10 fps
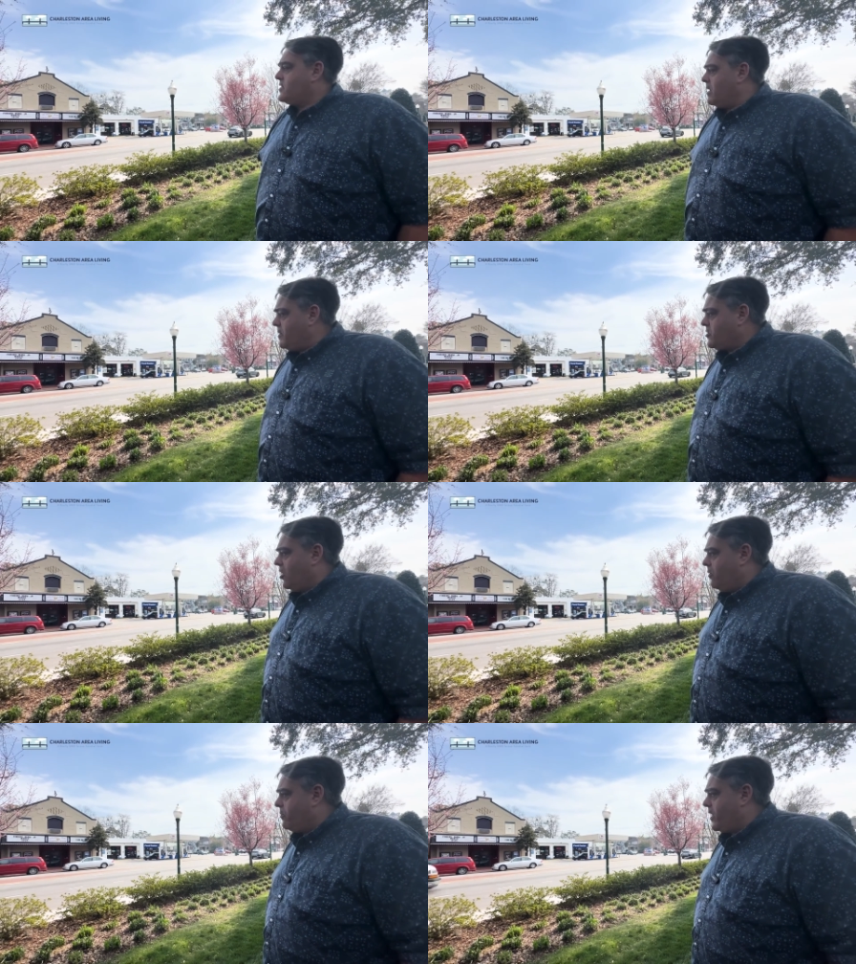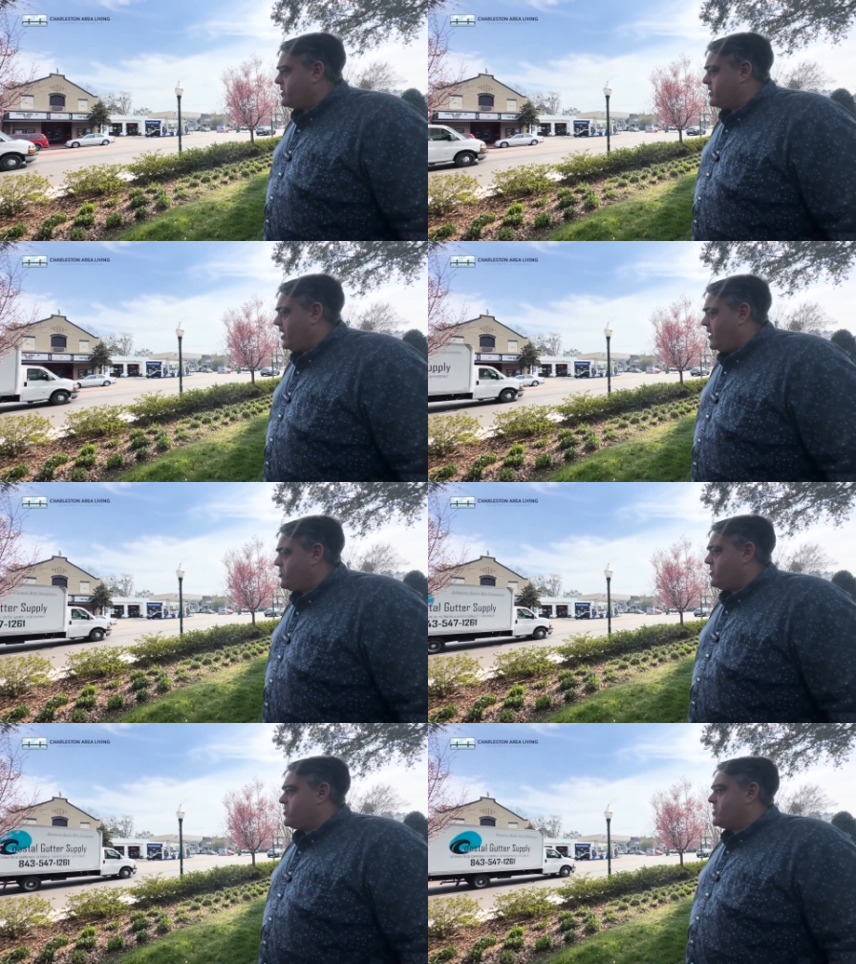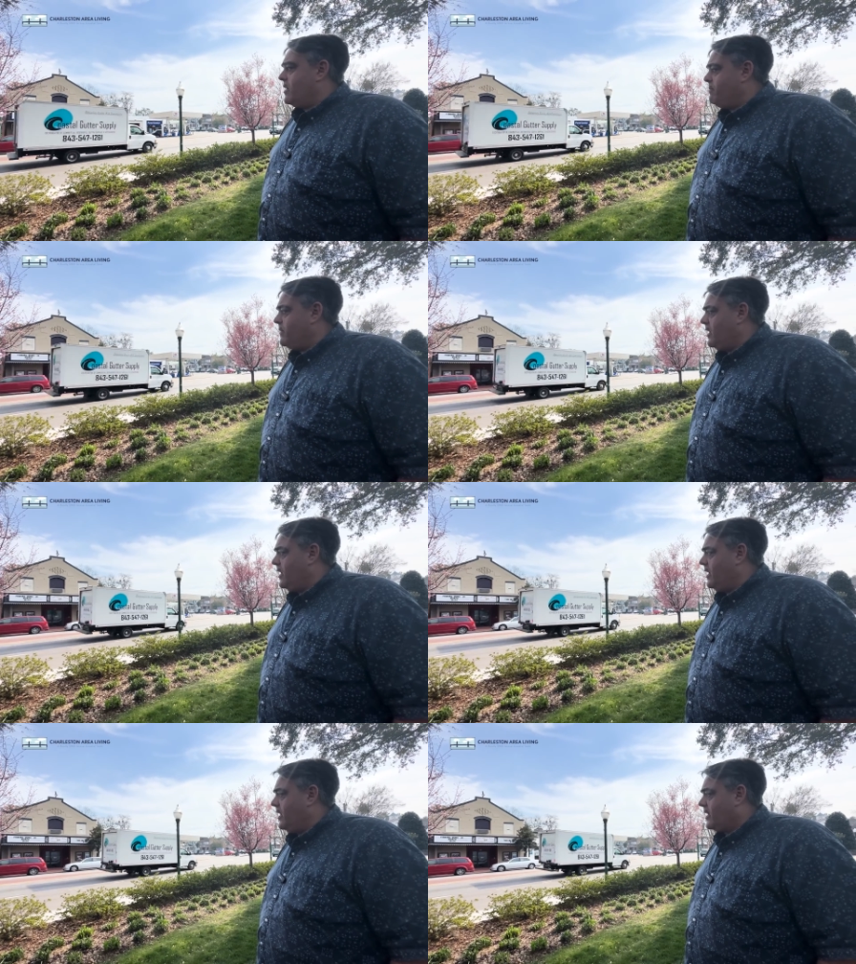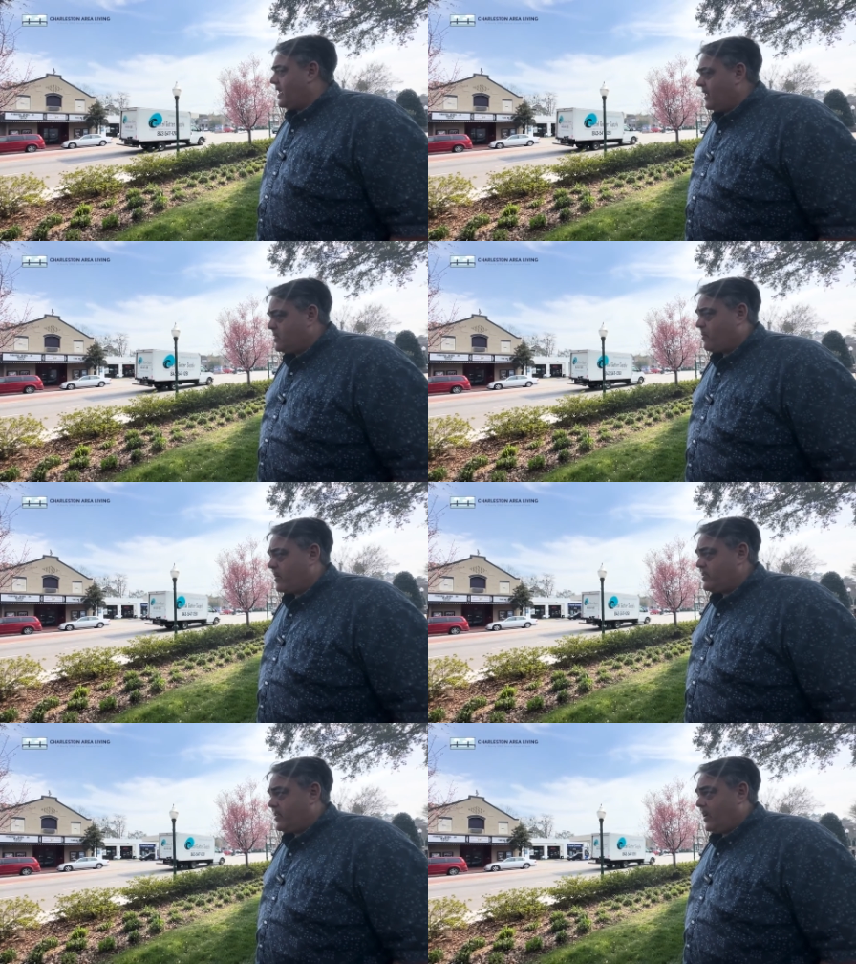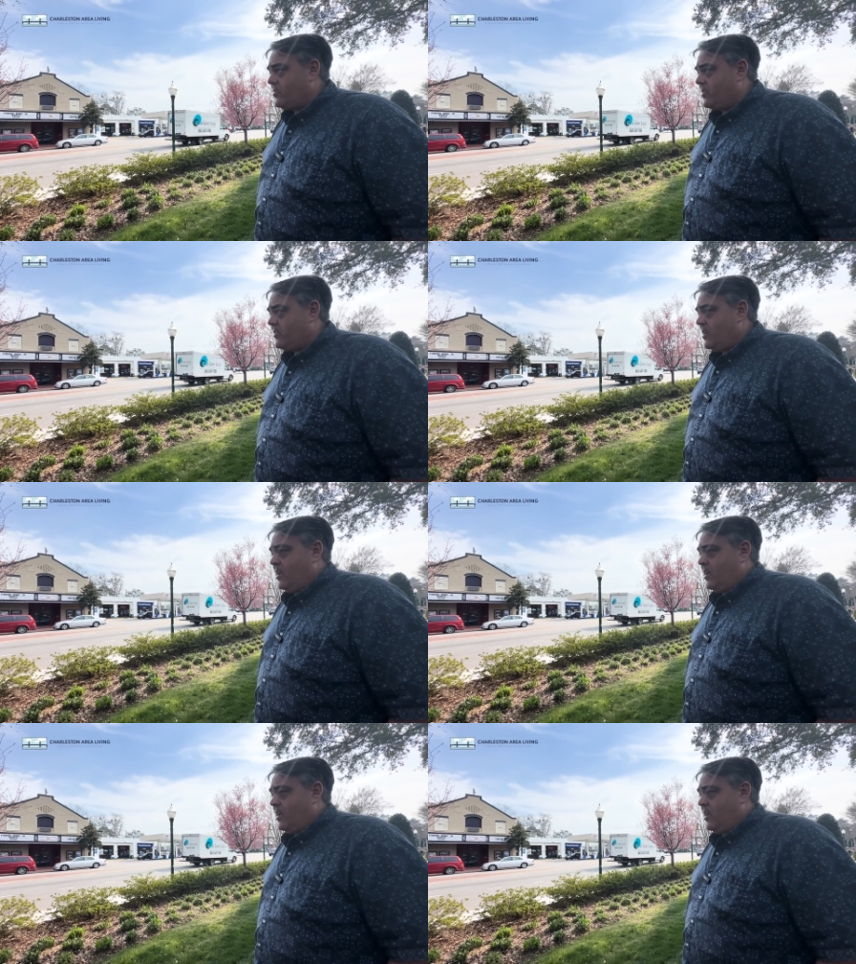Some adult presentations, some kids presentations.